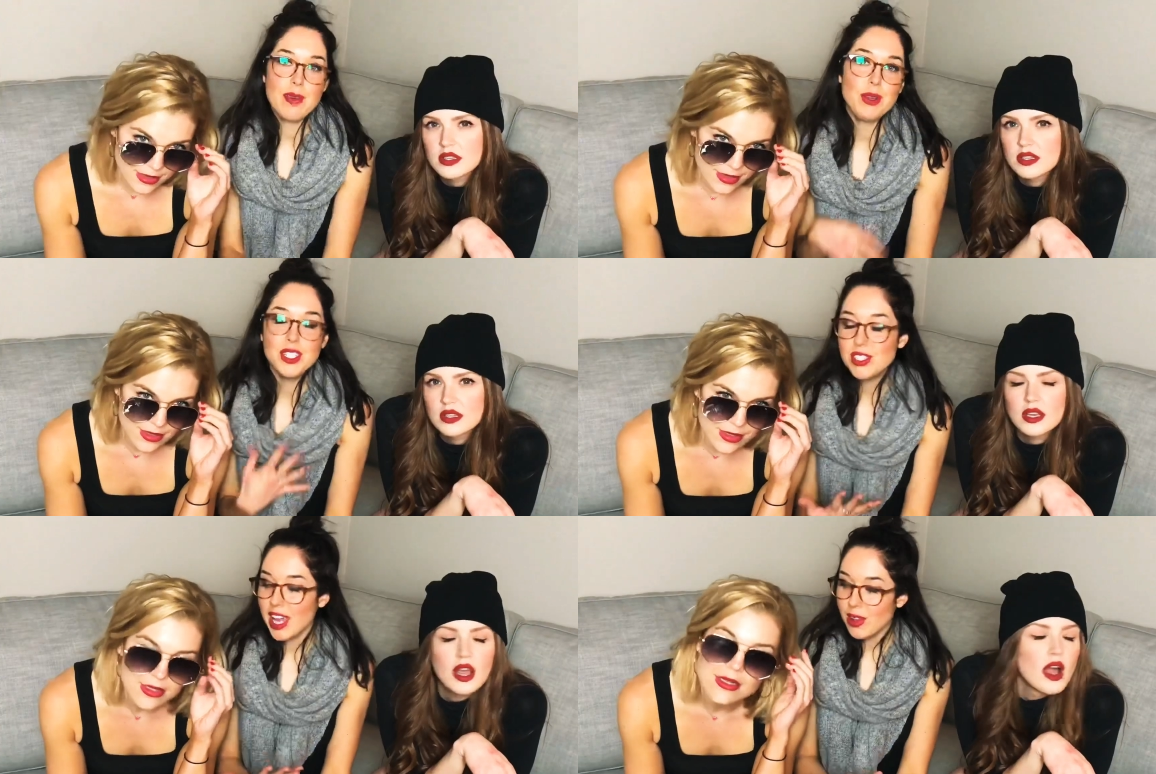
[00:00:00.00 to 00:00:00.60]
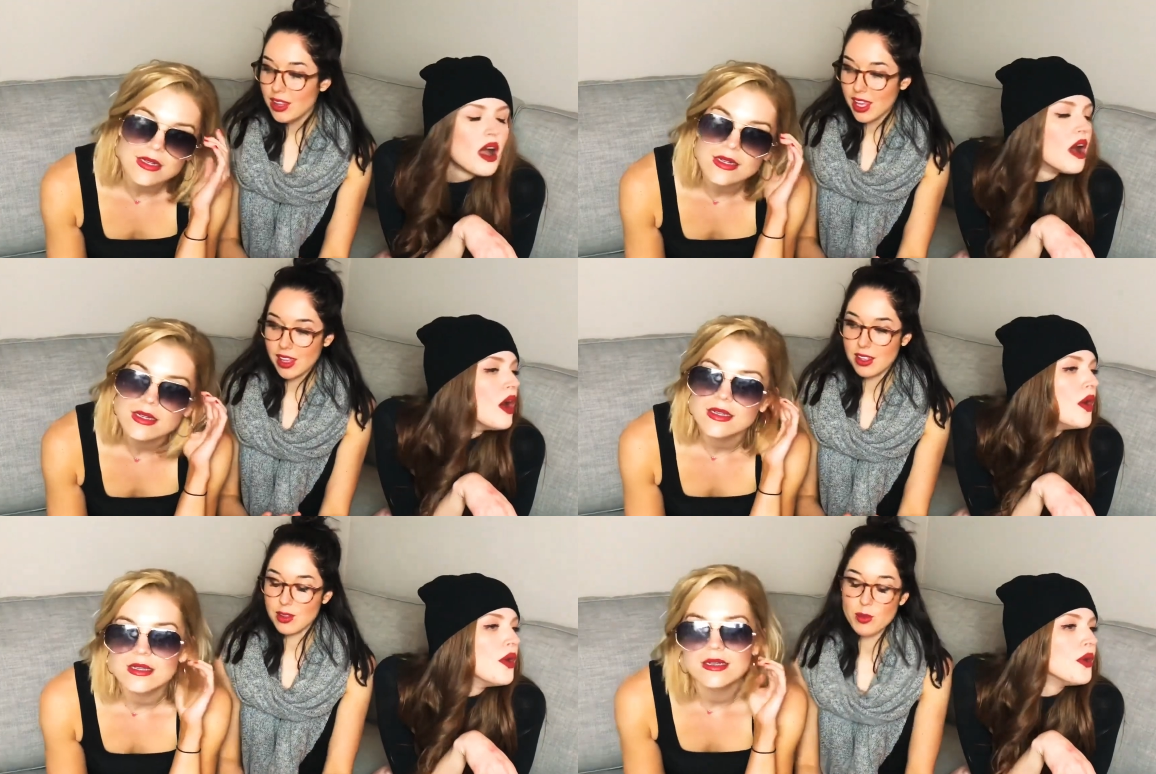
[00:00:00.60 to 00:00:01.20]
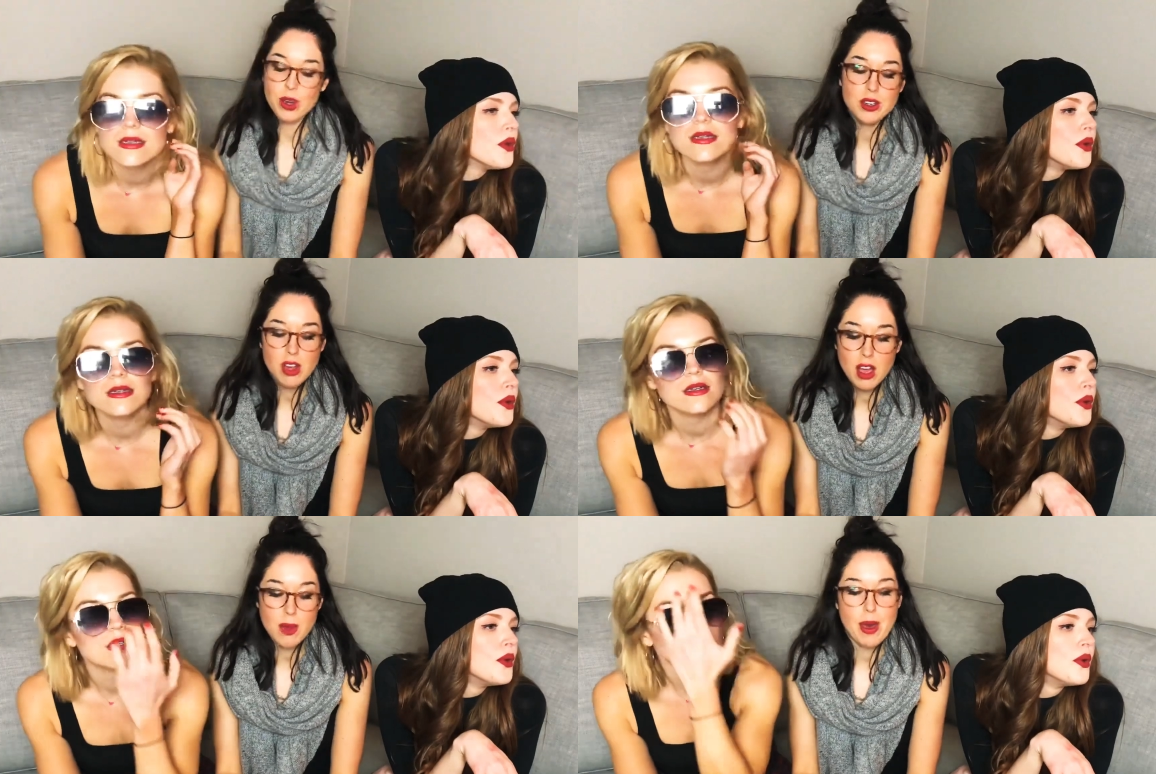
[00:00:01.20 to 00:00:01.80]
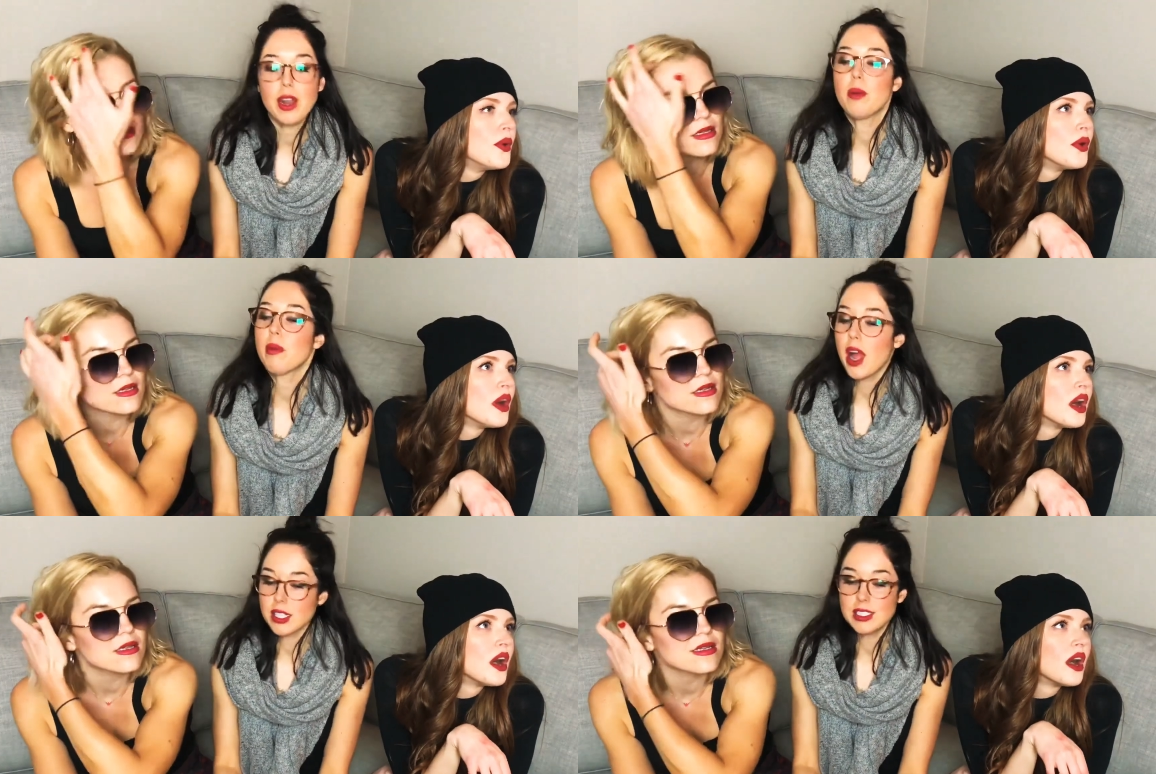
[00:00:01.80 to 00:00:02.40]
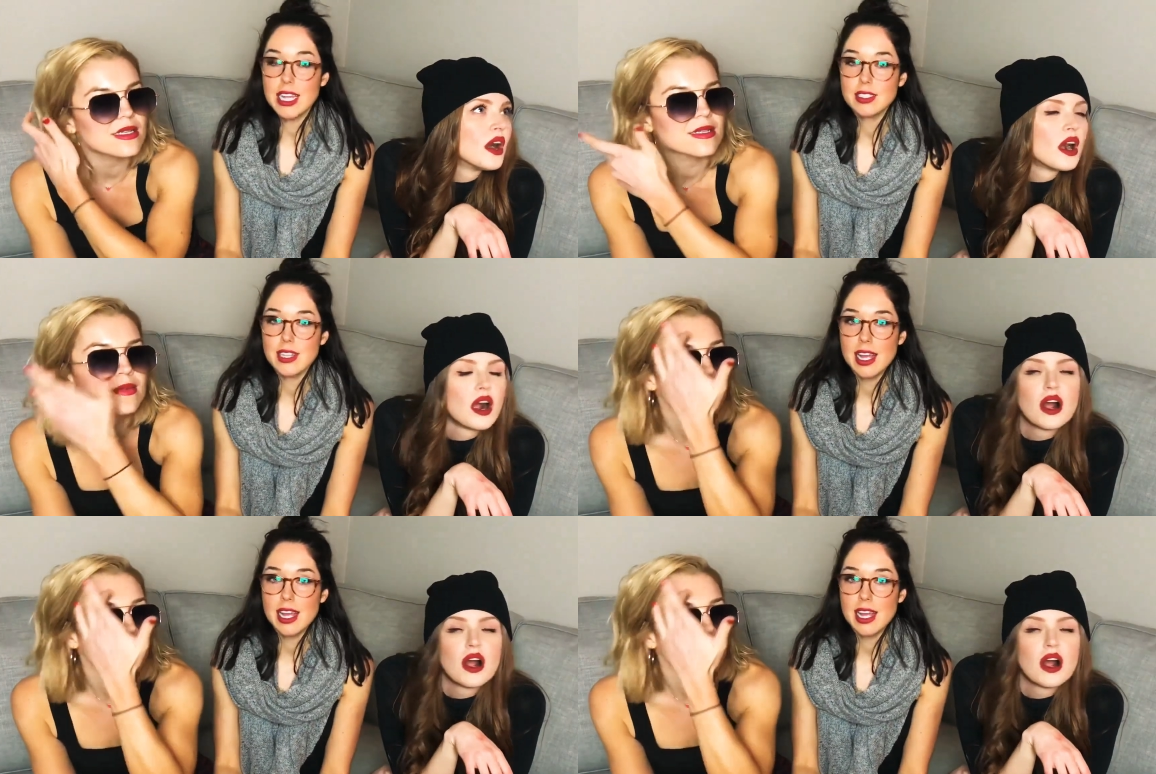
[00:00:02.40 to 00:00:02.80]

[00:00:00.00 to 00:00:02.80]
Speaker 1: And we just kind of like want to talk about our process